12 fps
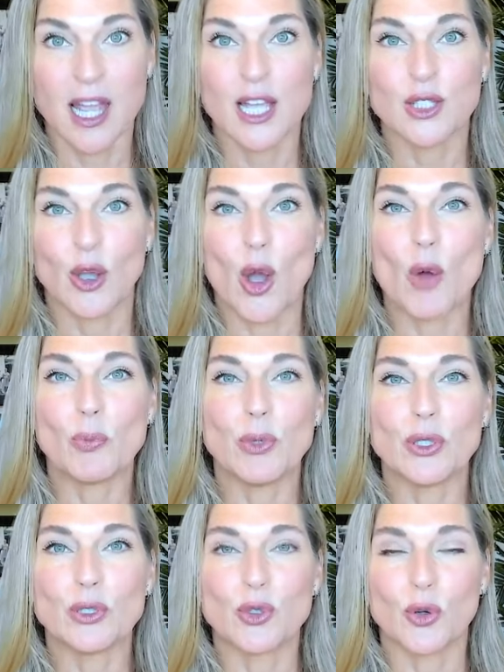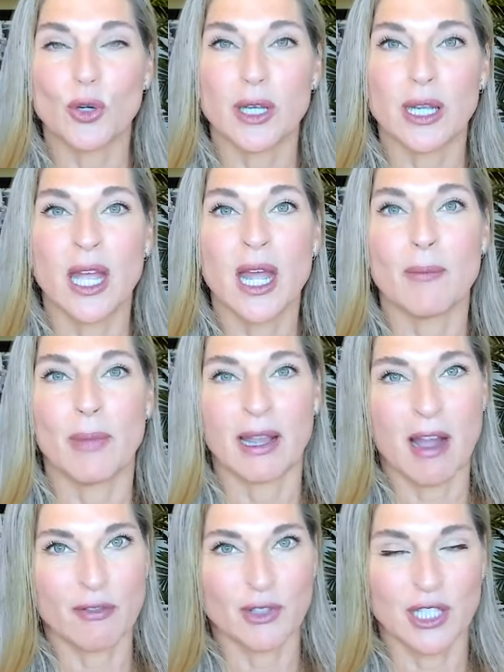So I hope you enjoy my
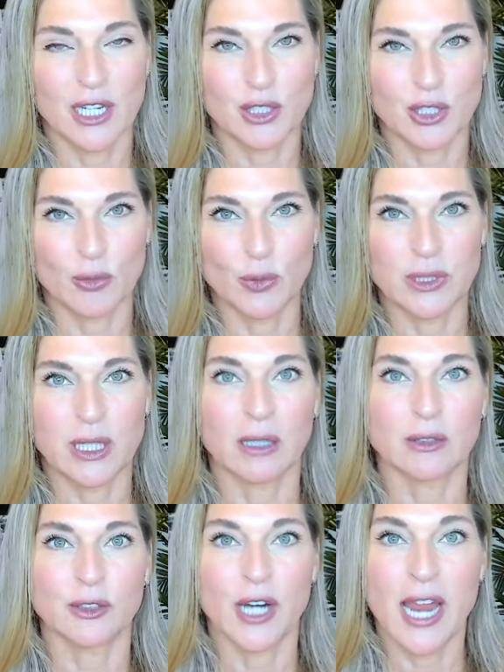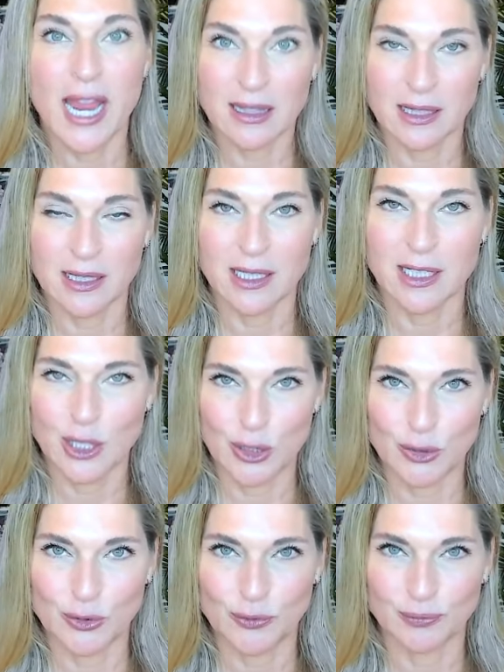conversation with Dr. Anthony
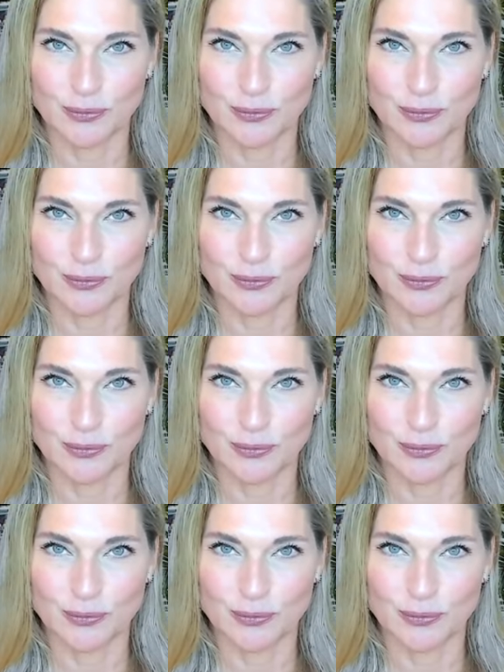Youn.